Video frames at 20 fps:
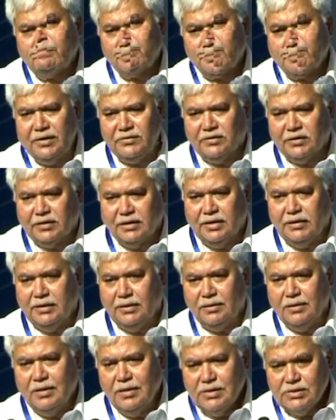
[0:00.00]

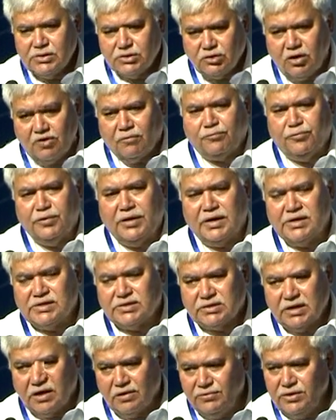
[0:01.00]
basically software
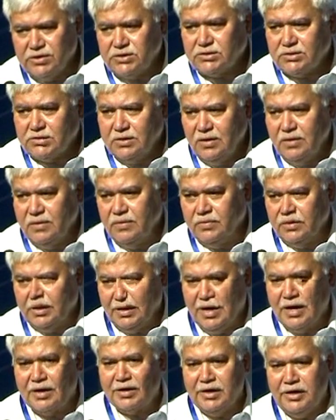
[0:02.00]
as service.
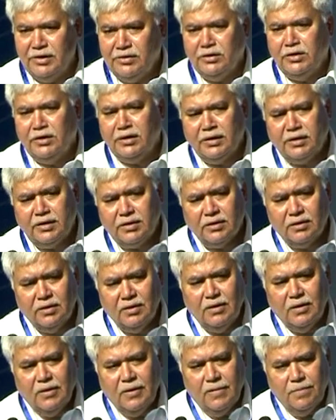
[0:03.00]
They are re-engineered,
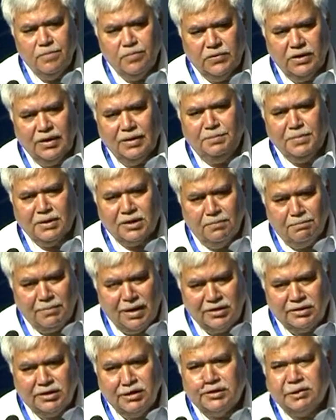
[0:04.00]
they become
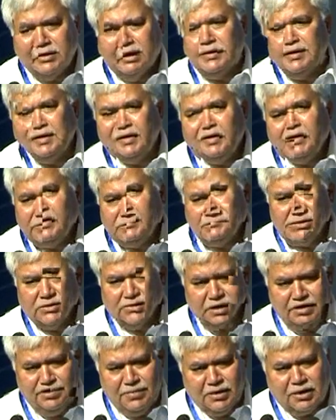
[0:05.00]
multi-tenants,
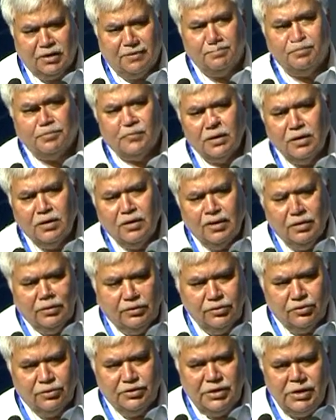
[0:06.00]
they become
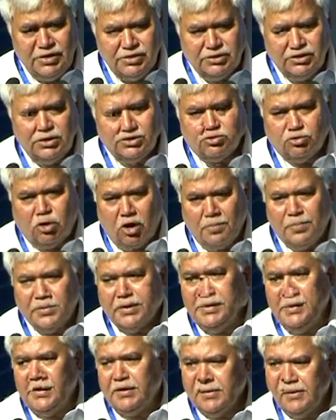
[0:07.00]
easy to
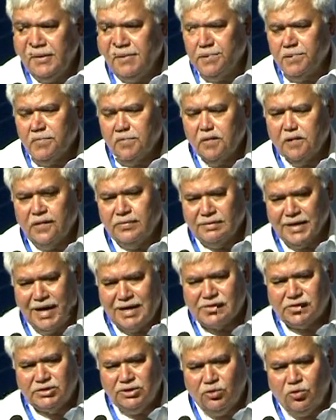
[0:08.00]
operate, and
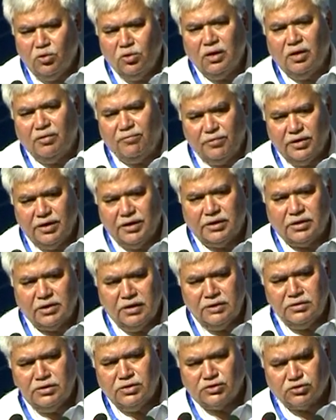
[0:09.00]
that's the whole effort
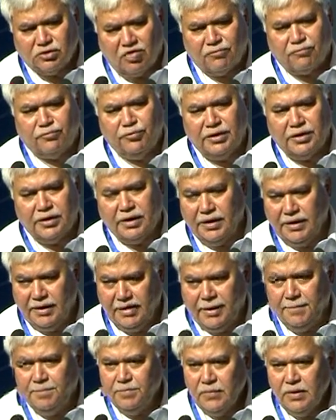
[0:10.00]
in the software area.